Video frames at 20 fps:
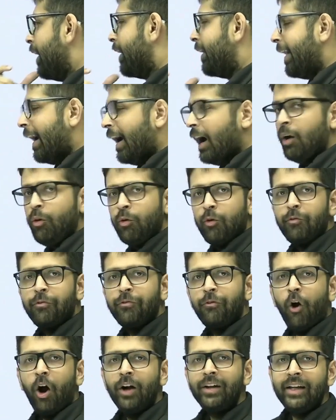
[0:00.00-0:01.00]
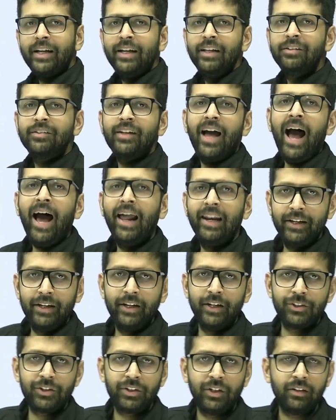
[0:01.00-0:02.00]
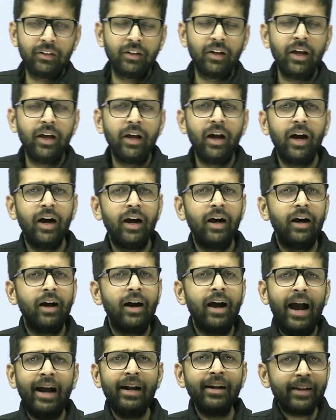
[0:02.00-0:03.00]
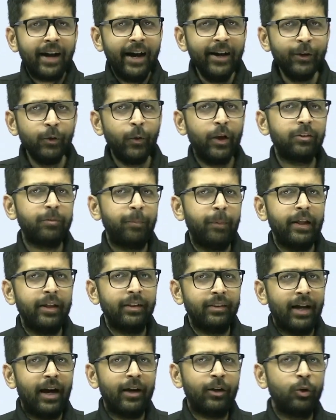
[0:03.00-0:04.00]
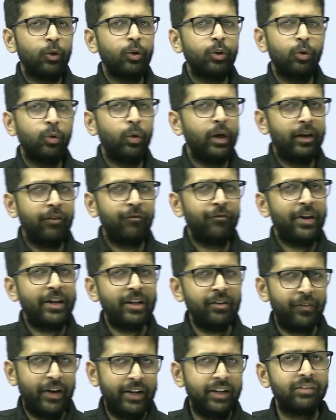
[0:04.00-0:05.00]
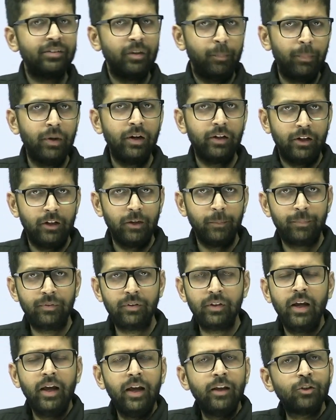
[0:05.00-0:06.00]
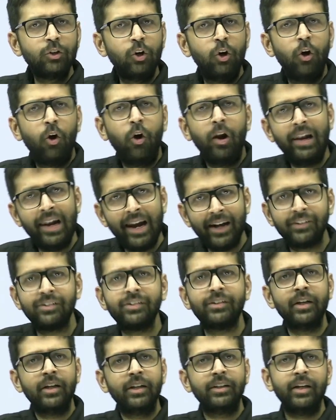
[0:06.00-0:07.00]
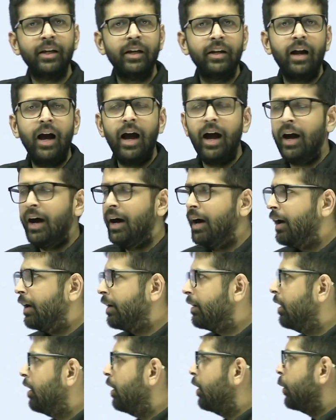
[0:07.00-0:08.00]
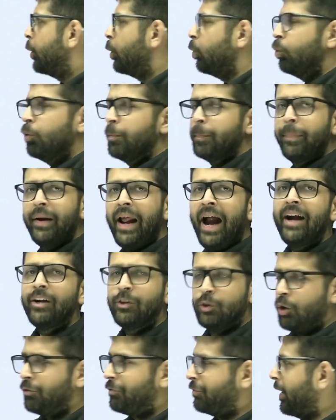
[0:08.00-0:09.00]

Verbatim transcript: now what is alligation? Uh, I'll try to explain that to you in very, very simple terms. So let's say there are two brands of